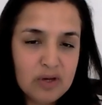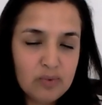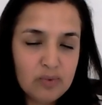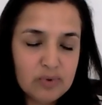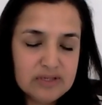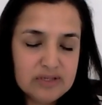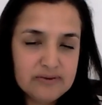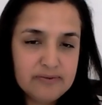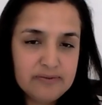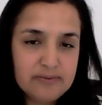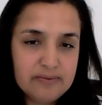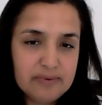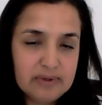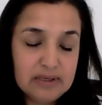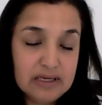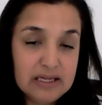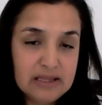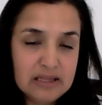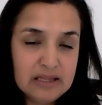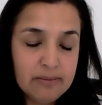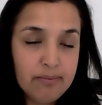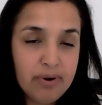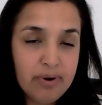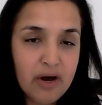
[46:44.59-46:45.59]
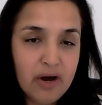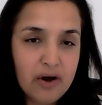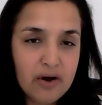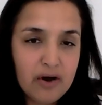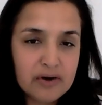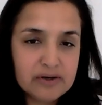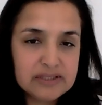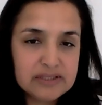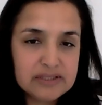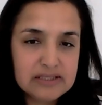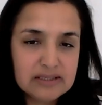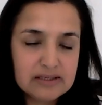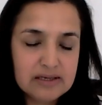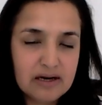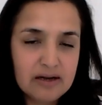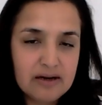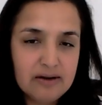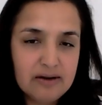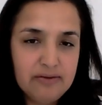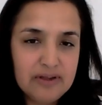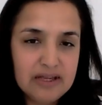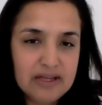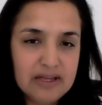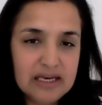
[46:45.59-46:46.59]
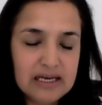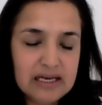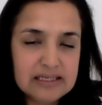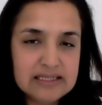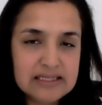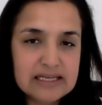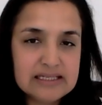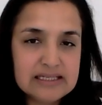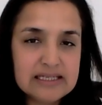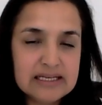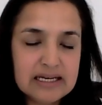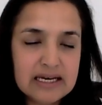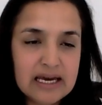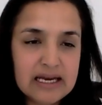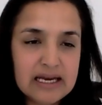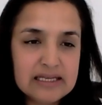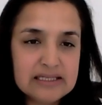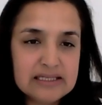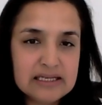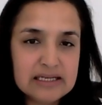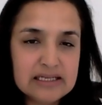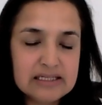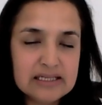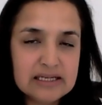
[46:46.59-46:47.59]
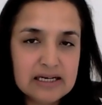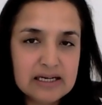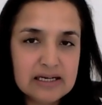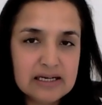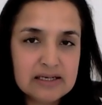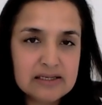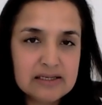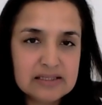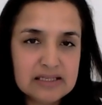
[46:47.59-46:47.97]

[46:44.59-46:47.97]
we would have in the past kind of thinking designated